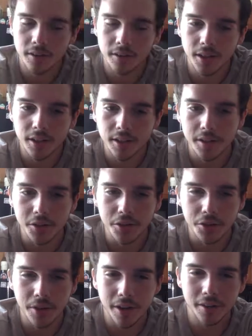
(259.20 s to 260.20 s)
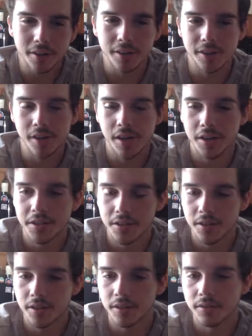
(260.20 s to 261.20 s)
on like the trailers I
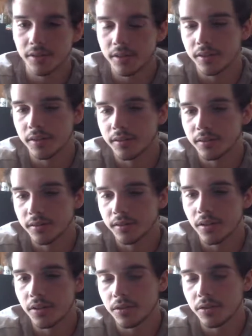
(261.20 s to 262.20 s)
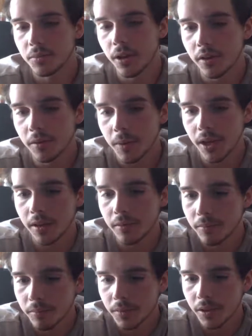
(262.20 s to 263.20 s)
saw for the new Spider-Man,
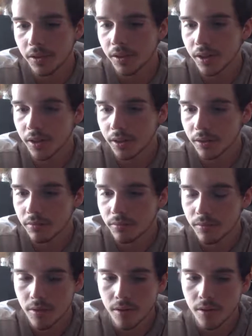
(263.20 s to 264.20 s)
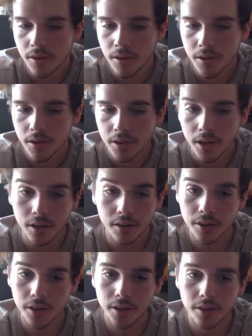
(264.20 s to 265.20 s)
but like I don't
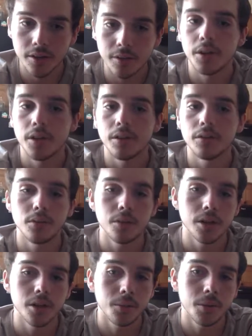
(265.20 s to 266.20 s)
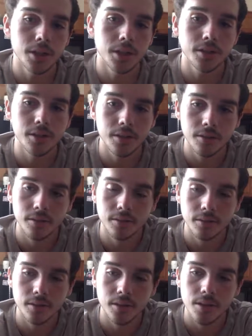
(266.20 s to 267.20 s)
know, I heard it went over really well, so
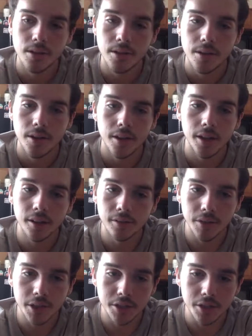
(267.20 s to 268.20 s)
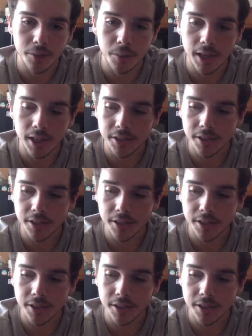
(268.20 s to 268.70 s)
I'll eventually watch it.